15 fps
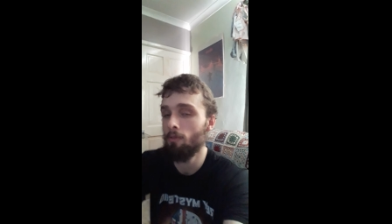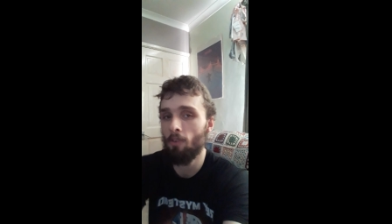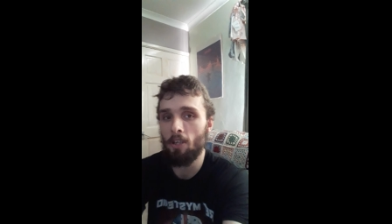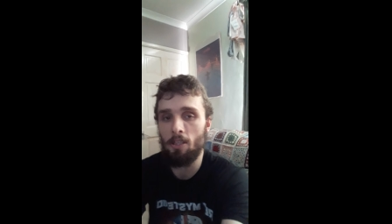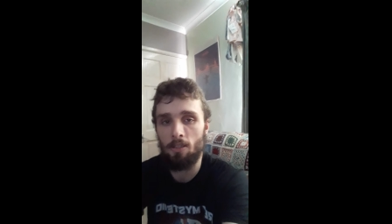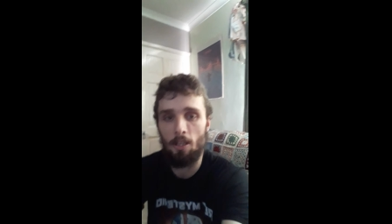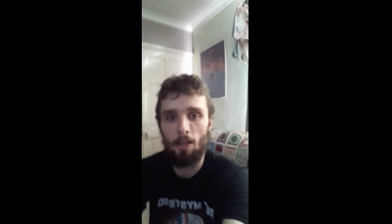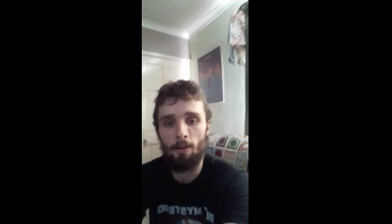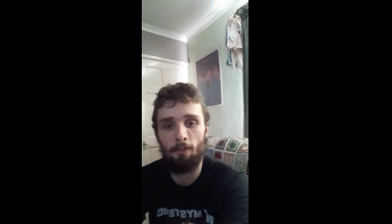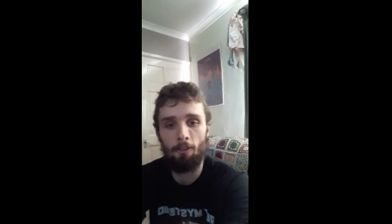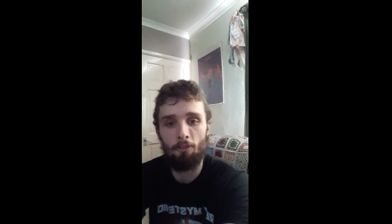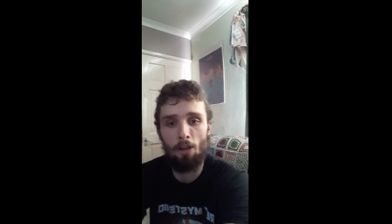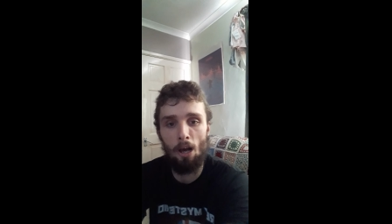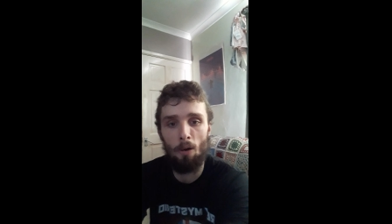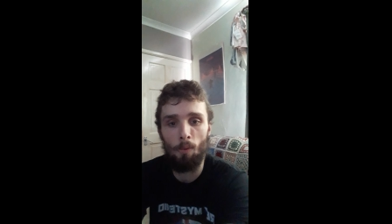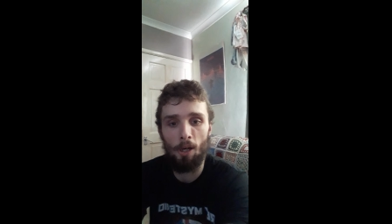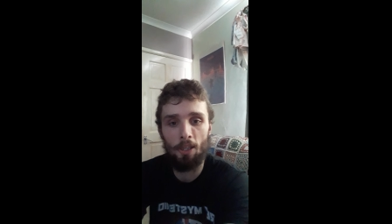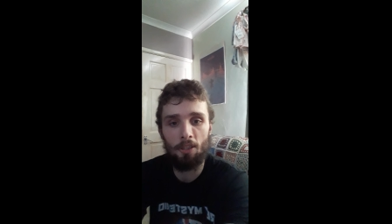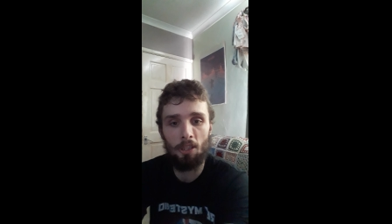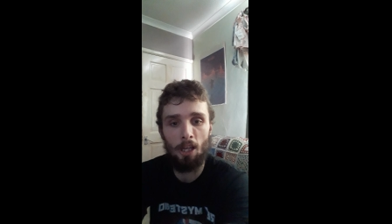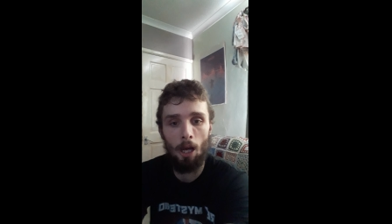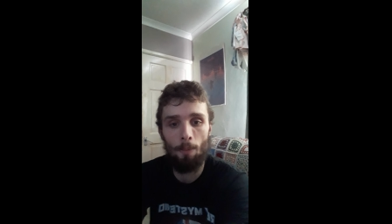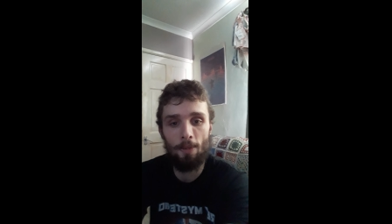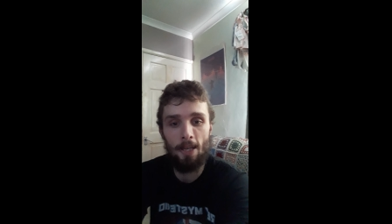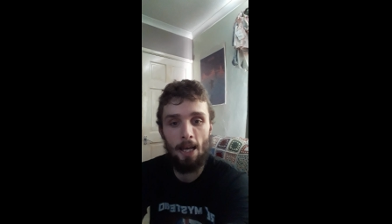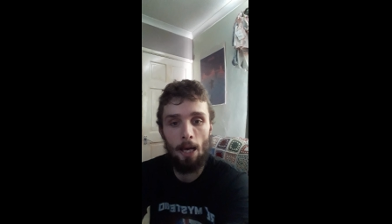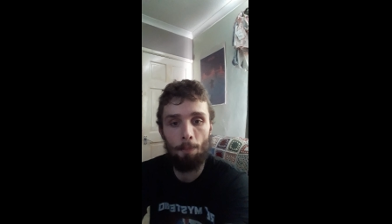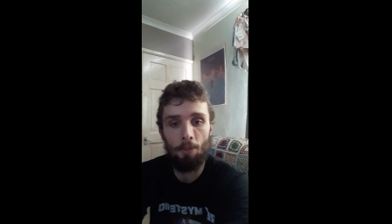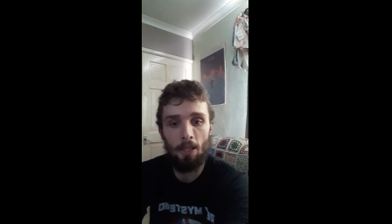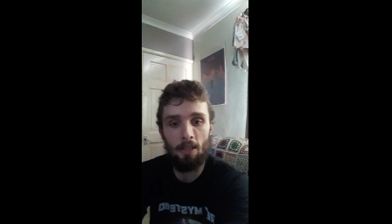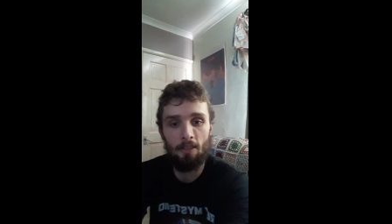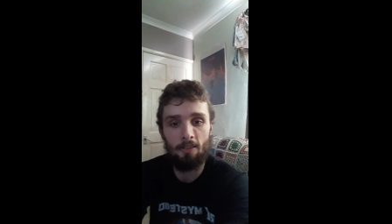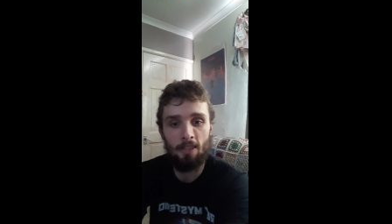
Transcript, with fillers: We do. We've got one coming up in